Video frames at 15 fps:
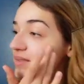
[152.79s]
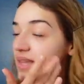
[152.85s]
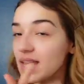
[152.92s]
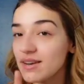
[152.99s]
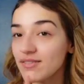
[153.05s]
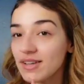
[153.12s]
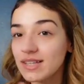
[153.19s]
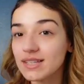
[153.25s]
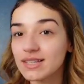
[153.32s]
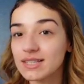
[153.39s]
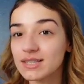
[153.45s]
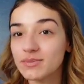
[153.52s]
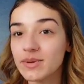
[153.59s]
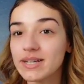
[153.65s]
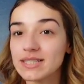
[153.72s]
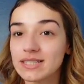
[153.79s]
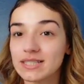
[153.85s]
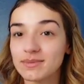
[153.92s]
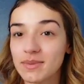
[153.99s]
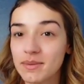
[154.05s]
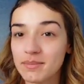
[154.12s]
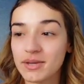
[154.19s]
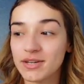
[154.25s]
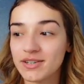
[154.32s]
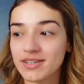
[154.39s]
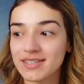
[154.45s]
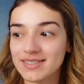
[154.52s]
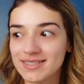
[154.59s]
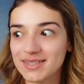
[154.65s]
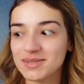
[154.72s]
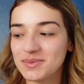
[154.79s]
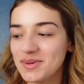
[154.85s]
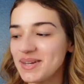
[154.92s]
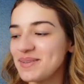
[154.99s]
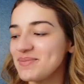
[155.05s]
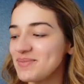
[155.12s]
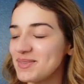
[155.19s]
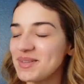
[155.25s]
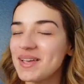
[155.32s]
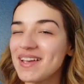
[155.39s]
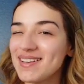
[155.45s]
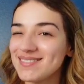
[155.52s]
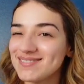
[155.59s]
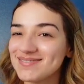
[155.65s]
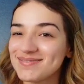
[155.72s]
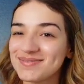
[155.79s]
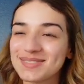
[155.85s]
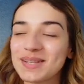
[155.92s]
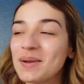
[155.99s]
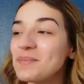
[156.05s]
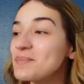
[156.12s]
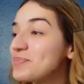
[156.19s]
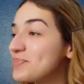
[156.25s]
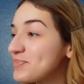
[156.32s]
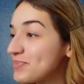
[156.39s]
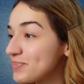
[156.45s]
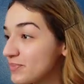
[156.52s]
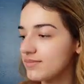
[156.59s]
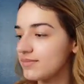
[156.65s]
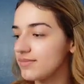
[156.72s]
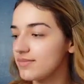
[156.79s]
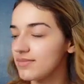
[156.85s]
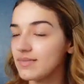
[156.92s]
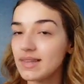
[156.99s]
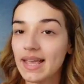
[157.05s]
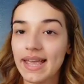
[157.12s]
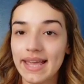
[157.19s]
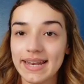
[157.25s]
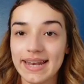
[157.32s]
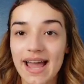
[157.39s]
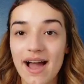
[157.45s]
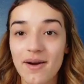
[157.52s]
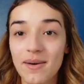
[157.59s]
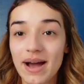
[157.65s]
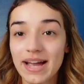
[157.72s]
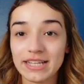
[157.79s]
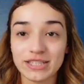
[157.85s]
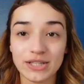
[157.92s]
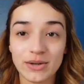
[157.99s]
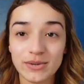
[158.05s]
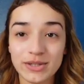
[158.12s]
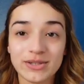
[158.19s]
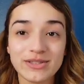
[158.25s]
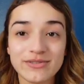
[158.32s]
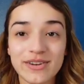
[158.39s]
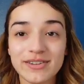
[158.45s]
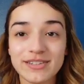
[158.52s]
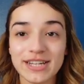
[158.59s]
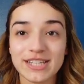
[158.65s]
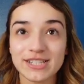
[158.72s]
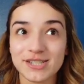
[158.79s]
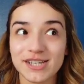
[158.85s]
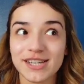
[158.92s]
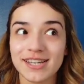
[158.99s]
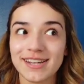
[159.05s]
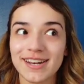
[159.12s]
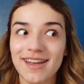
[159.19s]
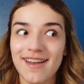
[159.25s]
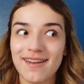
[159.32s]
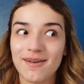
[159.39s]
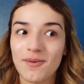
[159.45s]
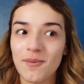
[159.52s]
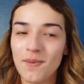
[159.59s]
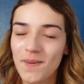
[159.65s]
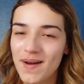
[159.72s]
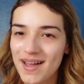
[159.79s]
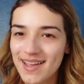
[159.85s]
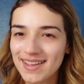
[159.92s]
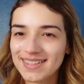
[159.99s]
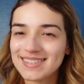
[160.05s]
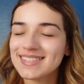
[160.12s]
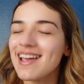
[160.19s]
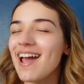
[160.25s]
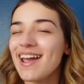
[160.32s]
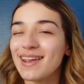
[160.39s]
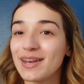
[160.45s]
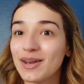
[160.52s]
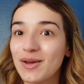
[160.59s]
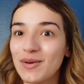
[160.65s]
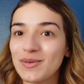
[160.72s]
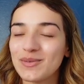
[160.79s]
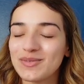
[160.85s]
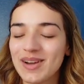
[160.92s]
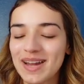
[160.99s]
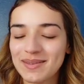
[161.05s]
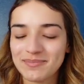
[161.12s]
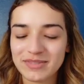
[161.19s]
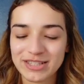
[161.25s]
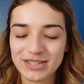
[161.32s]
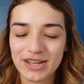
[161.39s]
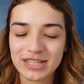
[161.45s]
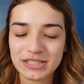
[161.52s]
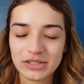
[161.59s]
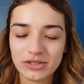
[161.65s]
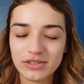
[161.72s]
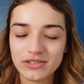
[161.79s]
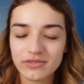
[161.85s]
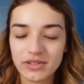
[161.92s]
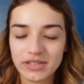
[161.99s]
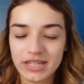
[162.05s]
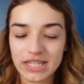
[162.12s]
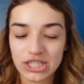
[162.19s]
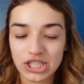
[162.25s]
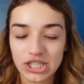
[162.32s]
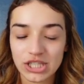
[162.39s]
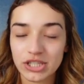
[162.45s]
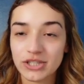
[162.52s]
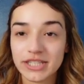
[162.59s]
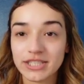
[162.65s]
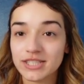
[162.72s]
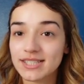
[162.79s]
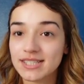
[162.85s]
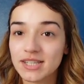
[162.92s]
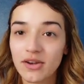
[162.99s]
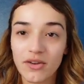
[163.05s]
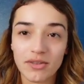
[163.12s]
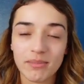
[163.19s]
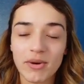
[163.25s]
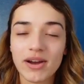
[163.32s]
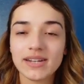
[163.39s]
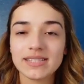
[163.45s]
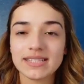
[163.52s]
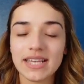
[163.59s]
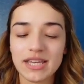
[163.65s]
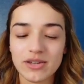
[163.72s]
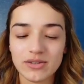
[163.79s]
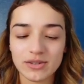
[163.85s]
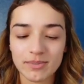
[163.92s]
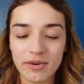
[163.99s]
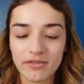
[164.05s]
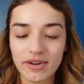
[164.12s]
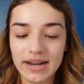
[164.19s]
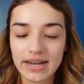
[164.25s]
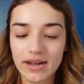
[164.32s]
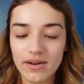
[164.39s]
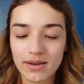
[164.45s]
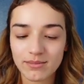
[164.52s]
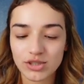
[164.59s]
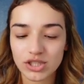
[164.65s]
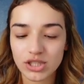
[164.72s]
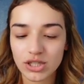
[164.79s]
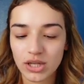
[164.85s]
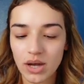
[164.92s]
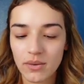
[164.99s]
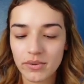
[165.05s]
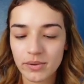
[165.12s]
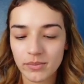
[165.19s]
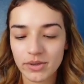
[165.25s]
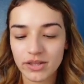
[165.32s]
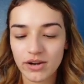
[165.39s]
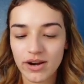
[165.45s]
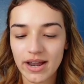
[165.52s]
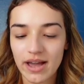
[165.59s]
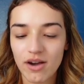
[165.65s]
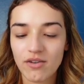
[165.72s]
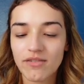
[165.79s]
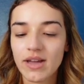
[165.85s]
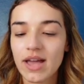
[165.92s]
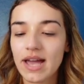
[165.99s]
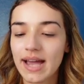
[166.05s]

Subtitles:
And if I look this way, it's because my mirror is this way. Okay, so. Now, I don't use foundation. What? I know, right? So I don't use foundation. You guys are going to see all the products I use, but right now I'm just going to go in with our e.l.f.